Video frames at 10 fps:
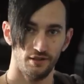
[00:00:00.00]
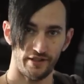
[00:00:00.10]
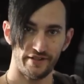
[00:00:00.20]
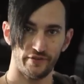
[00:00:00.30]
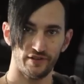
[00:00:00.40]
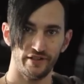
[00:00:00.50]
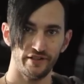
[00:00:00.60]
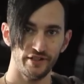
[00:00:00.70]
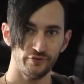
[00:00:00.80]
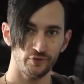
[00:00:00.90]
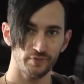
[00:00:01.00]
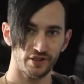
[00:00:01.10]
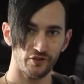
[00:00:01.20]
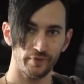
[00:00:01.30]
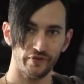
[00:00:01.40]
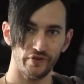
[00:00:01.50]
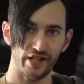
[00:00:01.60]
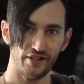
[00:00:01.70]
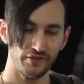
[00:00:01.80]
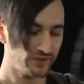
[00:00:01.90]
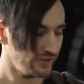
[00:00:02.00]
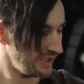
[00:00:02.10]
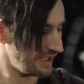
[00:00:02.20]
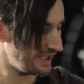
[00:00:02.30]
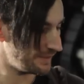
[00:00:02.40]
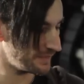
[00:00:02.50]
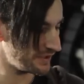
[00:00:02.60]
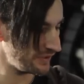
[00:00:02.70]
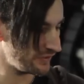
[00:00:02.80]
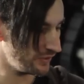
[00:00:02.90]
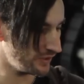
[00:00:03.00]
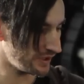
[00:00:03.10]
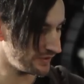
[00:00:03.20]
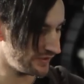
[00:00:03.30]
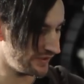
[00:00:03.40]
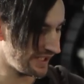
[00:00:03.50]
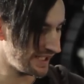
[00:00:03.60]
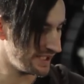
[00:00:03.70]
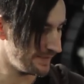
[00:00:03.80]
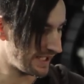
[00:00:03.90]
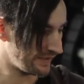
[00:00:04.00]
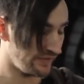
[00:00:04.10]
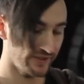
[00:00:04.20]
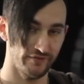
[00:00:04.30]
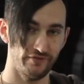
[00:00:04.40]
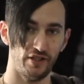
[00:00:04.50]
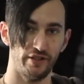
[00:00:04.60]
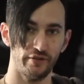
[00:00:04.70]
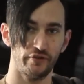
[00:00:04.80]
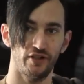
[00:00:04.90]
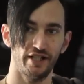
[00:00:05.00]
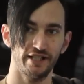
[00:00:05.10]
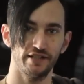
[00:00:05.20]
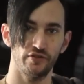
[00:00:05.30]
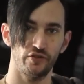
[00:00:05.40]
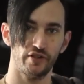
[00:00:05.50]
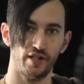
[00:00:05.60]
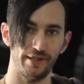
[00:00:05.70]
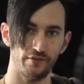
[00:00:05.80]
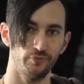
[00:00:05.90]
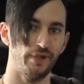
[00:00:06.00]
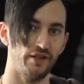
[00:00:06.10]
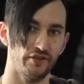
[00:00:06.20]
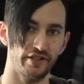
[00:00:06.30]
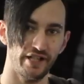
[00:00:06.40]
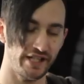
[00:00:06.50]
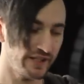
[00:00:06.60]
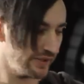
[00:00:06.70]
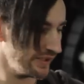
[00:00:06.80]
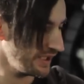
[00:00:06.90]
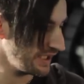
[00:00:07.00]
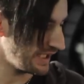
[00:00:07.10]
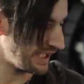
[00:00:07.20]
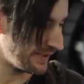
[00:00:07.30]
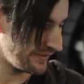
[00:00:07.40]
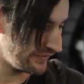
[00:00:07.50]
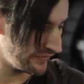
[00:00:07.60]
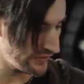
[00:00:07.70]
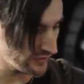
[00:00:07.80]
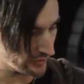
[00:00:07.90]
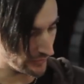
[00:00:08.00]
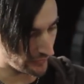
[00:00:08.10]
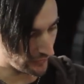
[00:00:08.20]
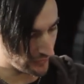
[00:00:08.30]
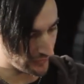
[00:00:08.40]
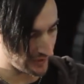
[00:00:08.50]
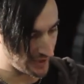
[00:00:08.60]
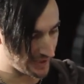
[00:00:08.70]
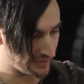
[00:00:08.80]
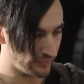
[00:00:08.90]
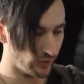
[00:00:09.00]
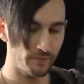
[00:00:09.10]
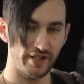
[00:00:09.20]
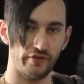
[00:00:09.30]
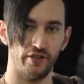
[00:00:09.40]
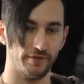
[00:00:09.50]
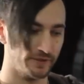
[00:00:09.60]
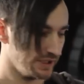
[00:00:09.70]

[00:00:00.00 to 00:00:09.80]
Hi there, it's Leonard here from Kosmic Sound. I'm going to talk today about something very exciting. It's just come out from Allen Heath. This is the new Xone DB4 mixer.